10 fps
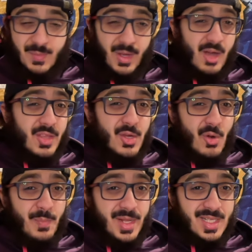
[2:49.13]
But on the
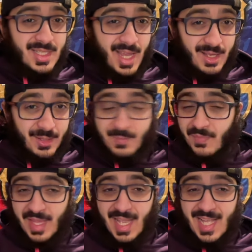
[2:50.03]
European scale,
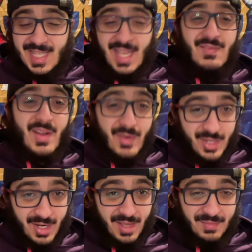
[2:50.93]
they've never
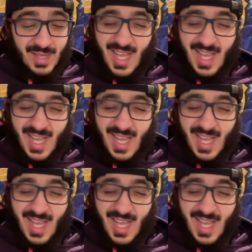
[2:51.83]
done it.